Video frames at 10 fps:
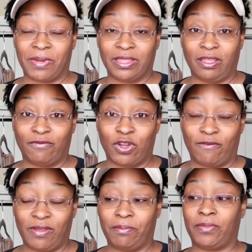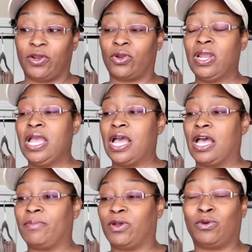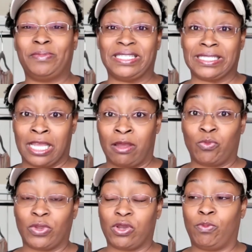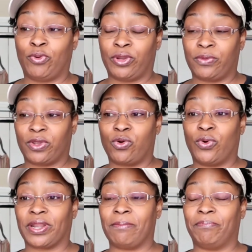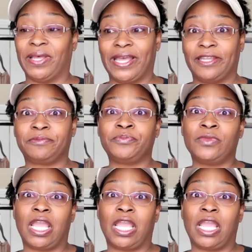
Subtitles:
the month of November. There will be some pre-recorded, but